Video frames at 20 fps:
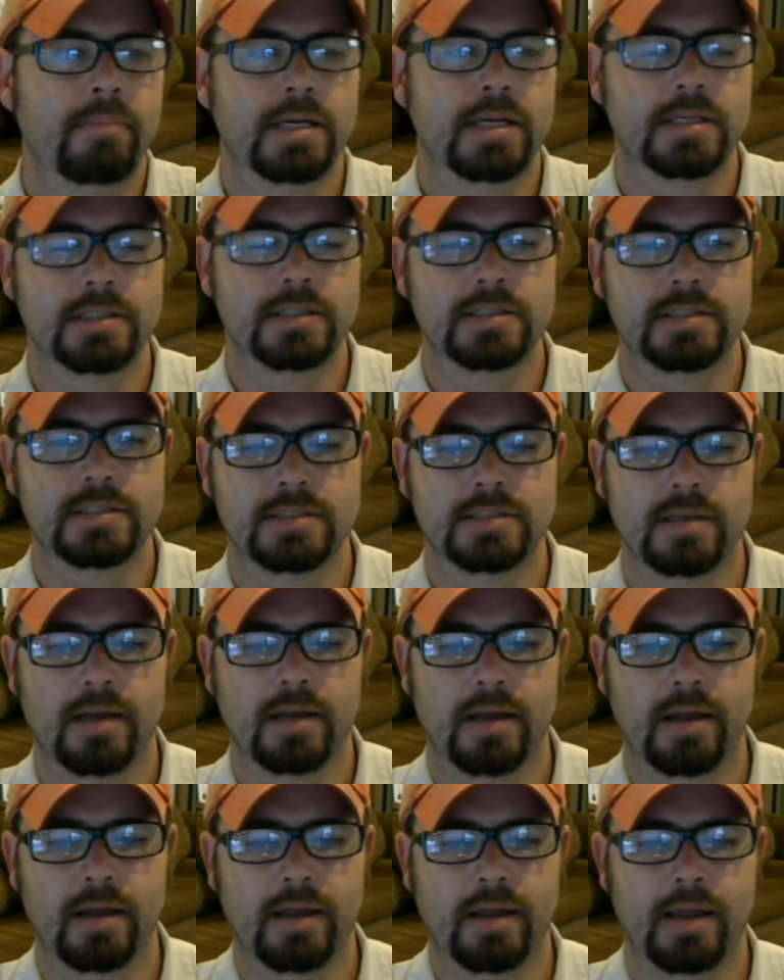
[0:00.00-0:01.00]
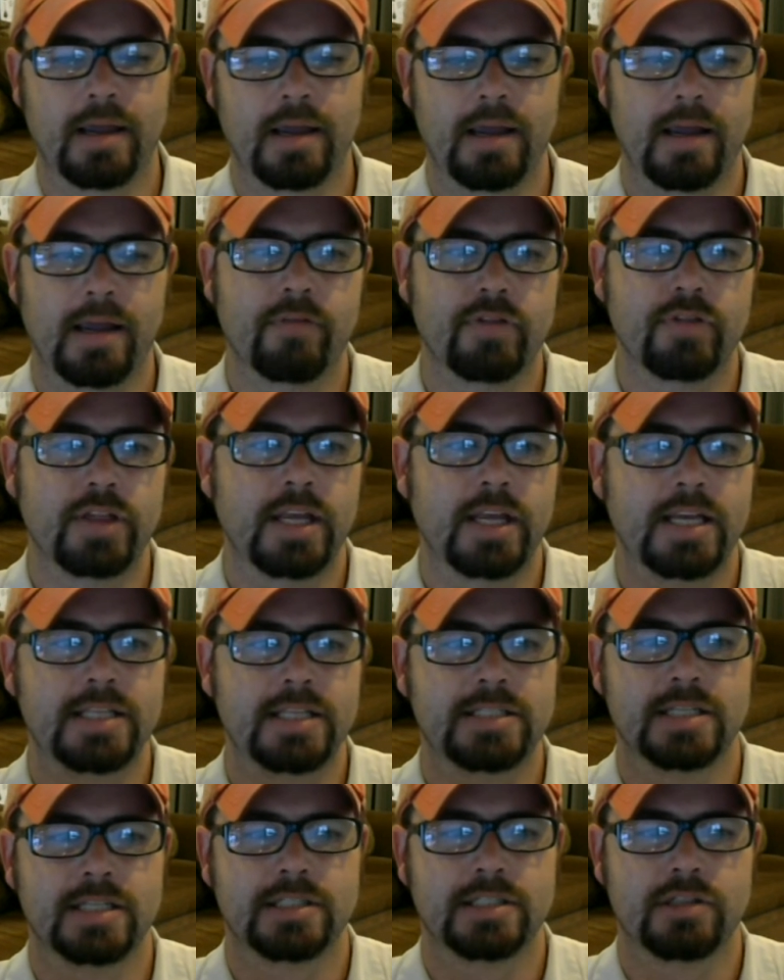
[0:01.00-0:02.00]
because everything
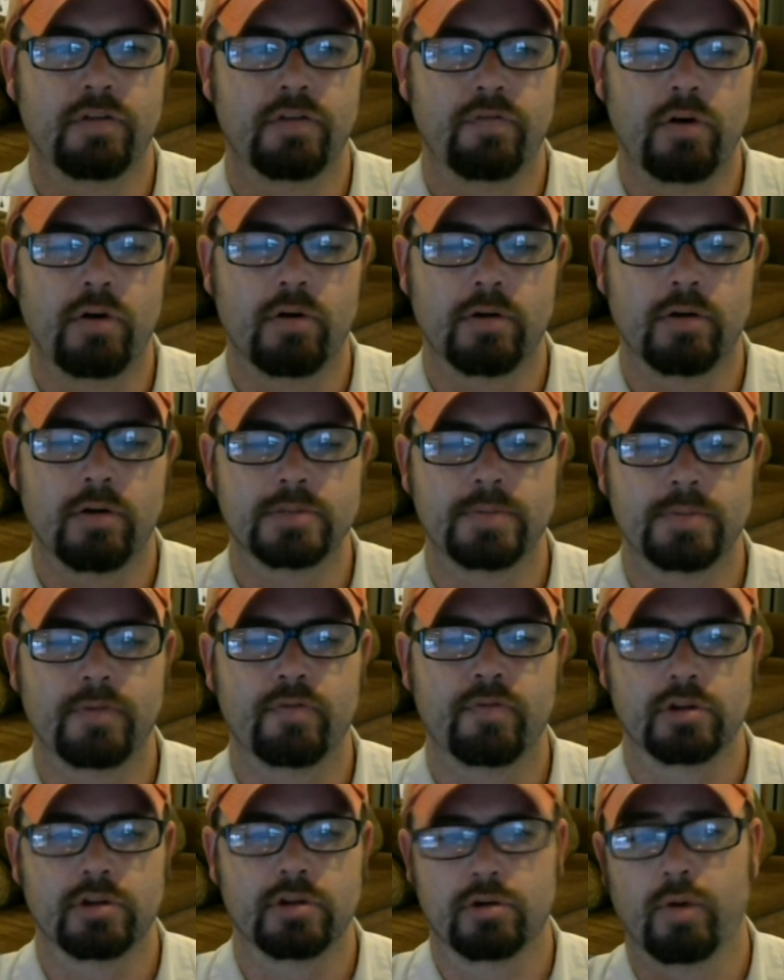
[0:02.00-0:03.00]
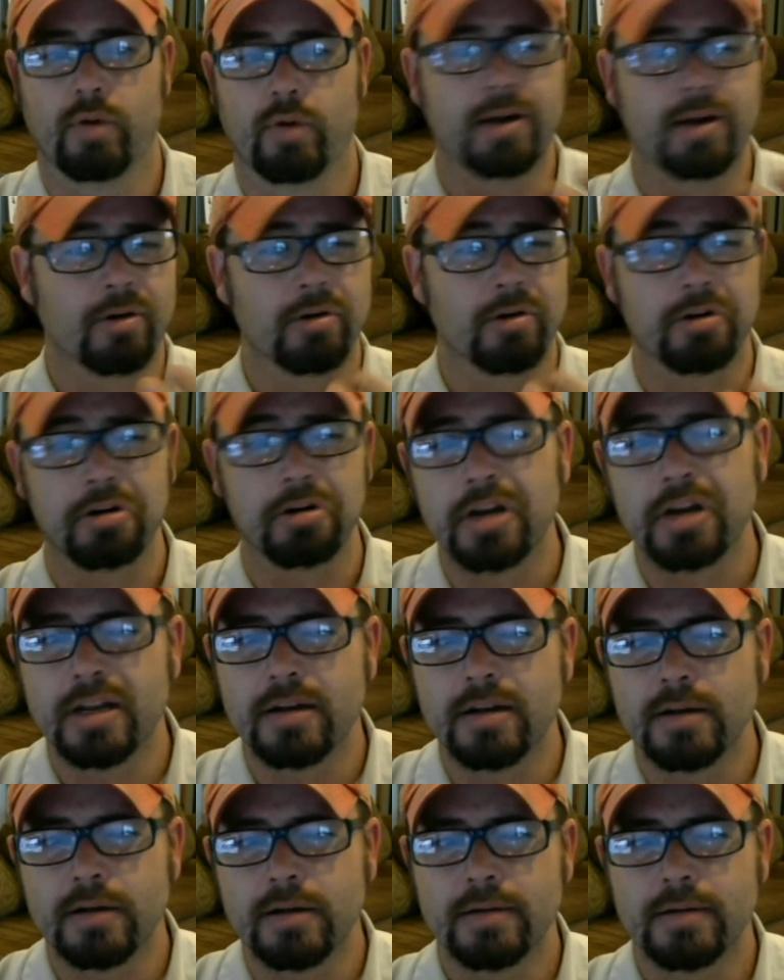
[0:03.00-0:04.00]
he's done so far has been for the greater
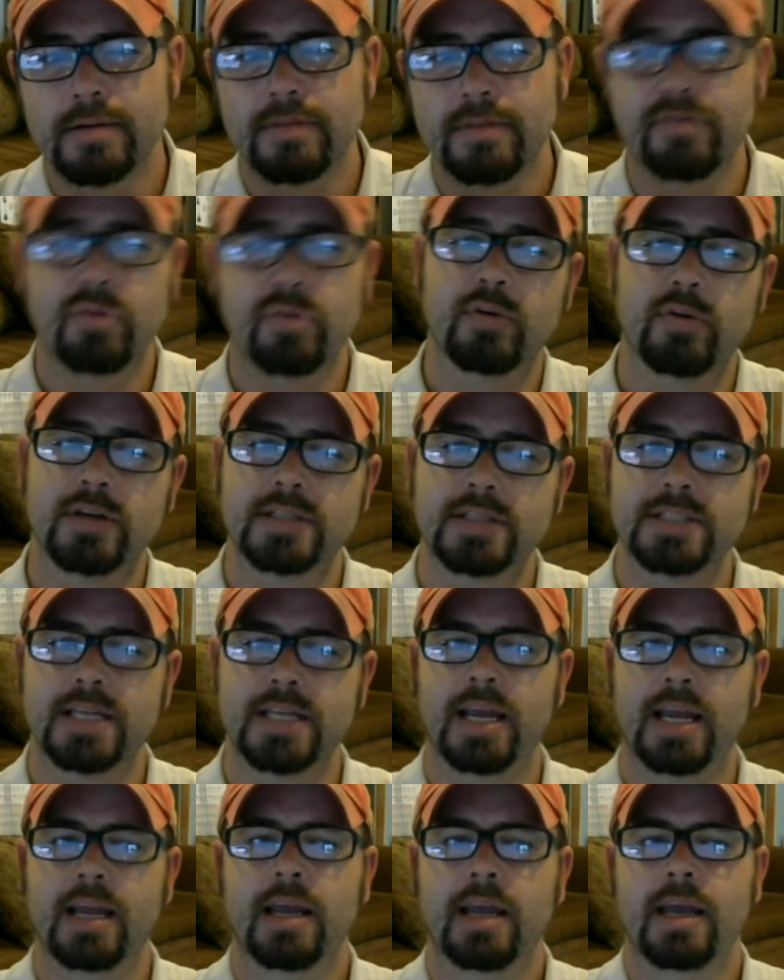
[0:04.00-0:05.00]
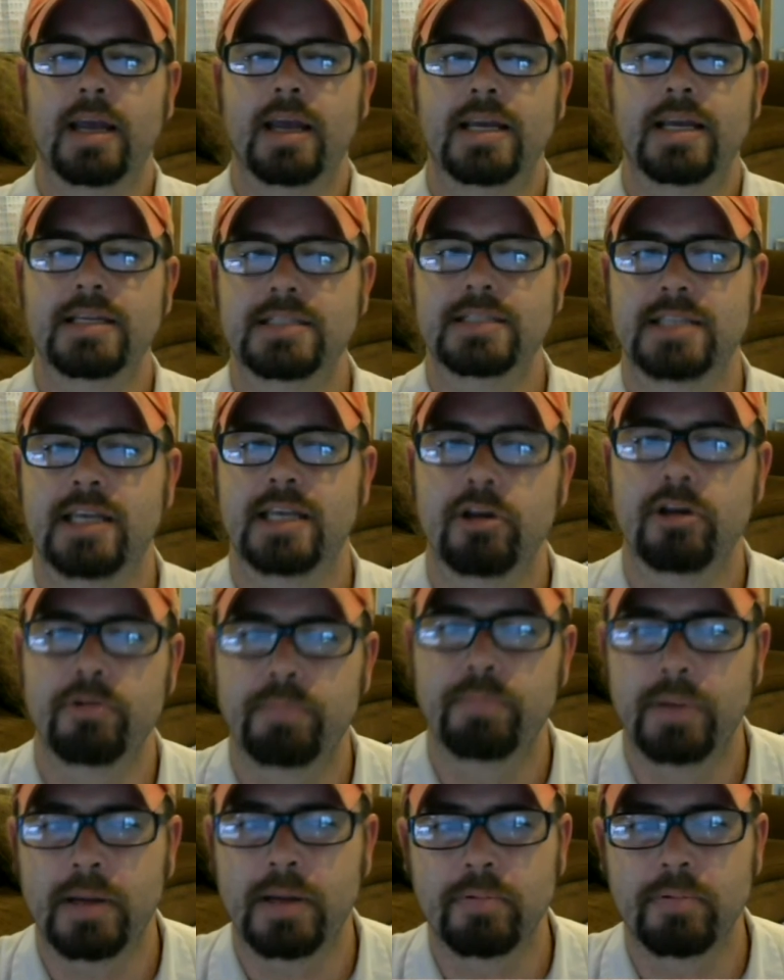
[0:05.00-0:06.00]
good, if you want to say. He's
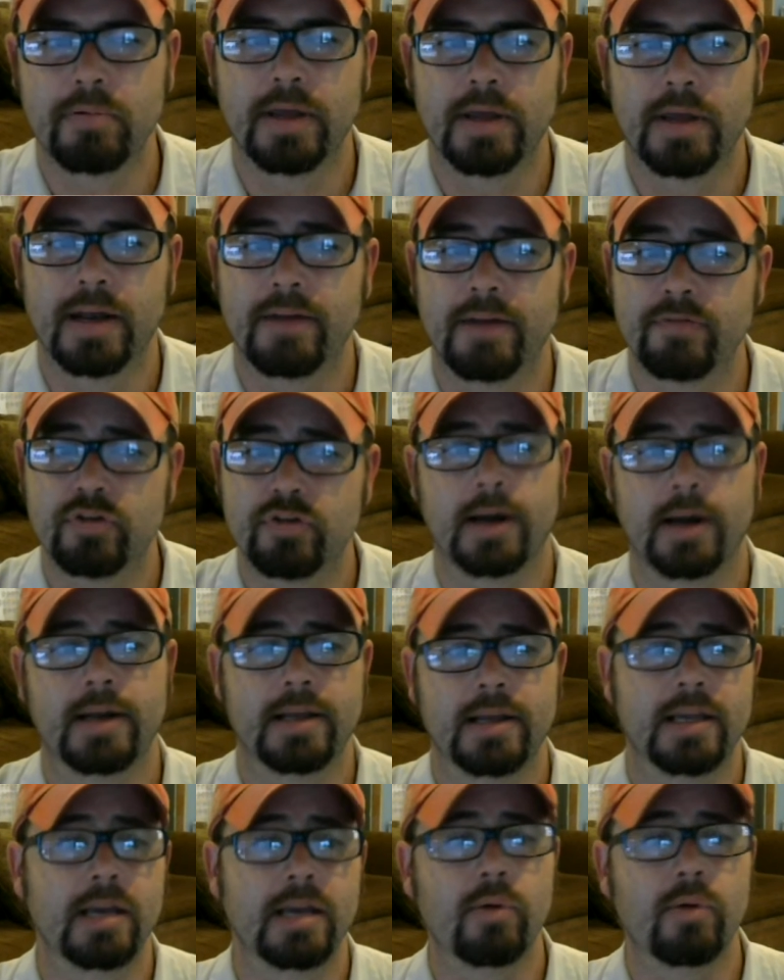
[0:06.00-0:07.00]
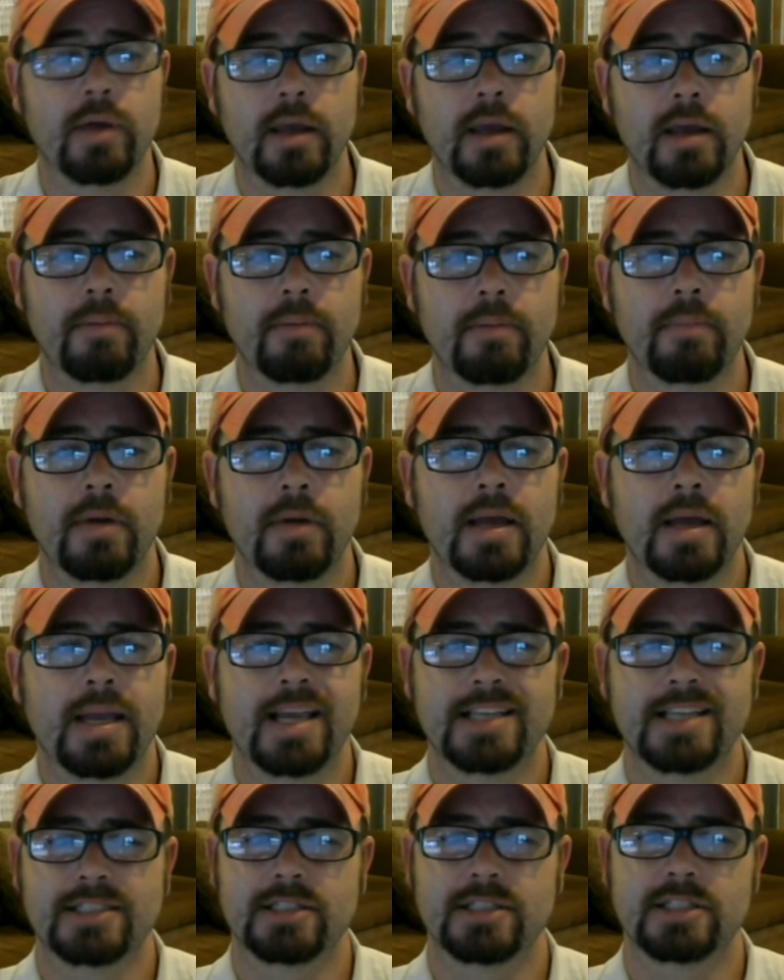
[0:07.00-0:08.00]
killed people that have tried to kill him.
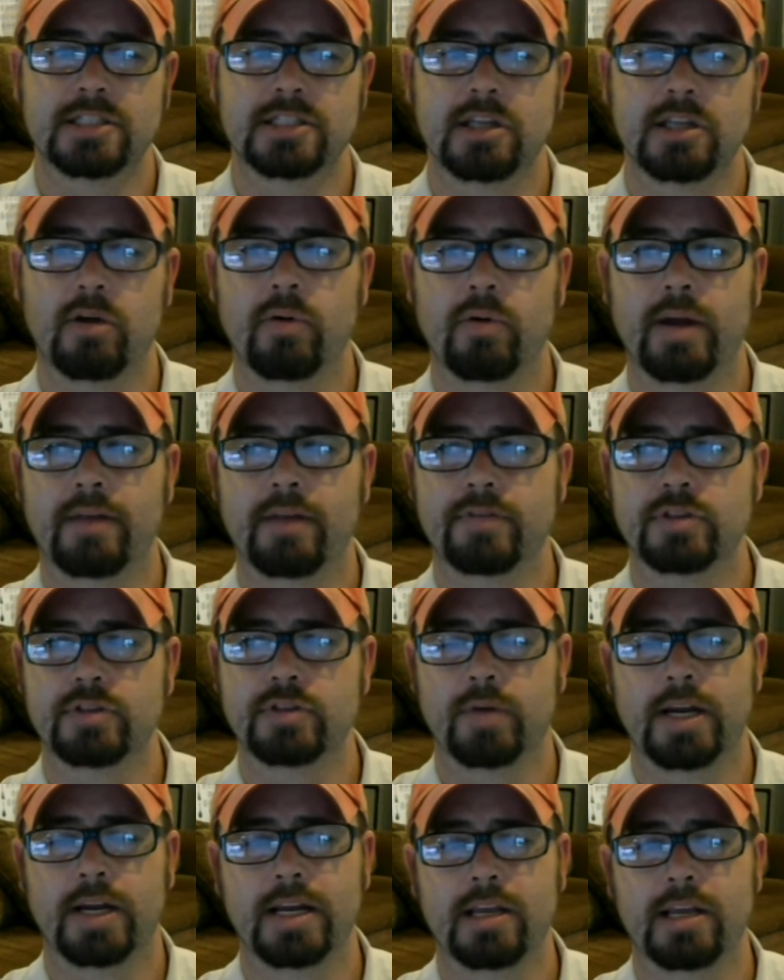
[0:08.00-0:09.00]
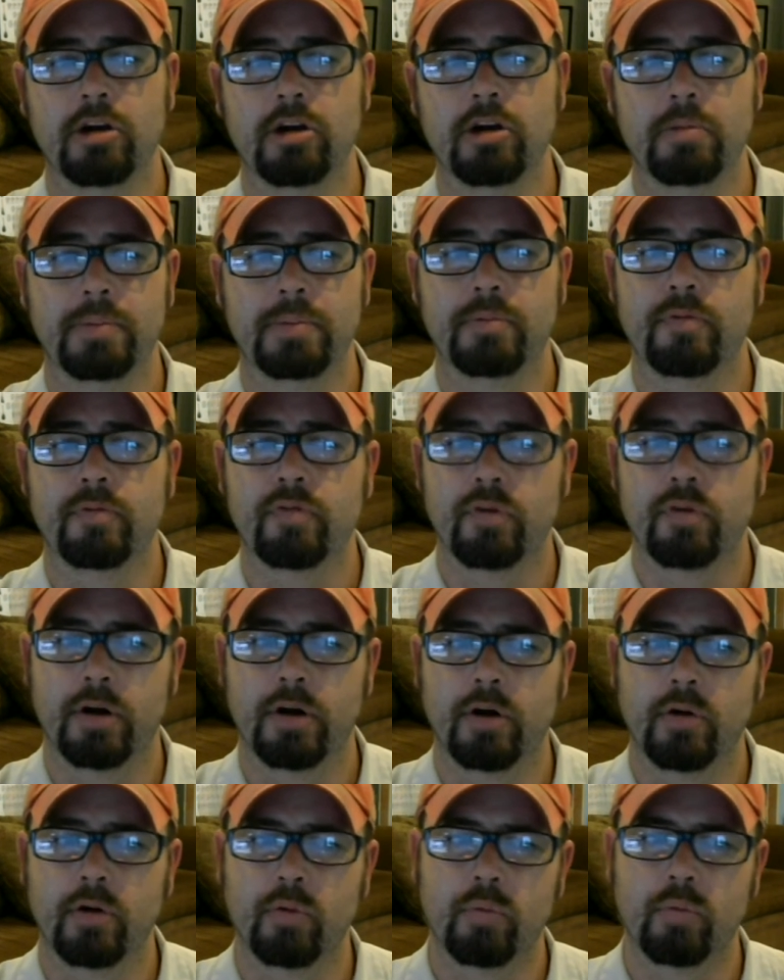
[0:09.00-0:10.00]
He hasn't just gone out of his way to kill people for
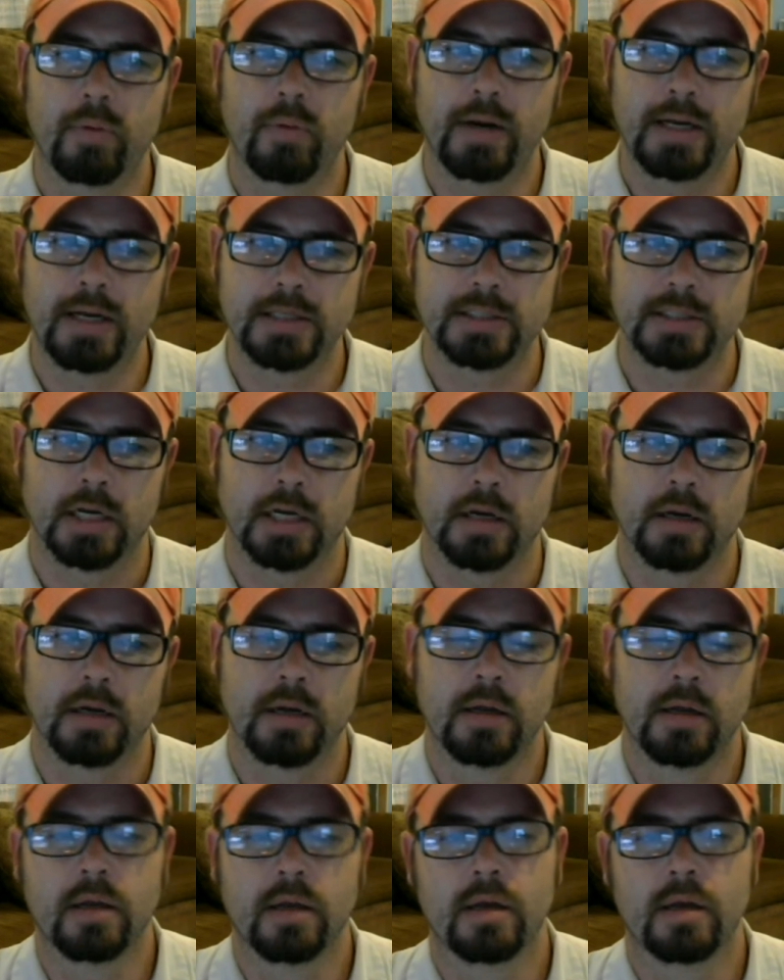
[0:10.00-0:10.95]
no reason.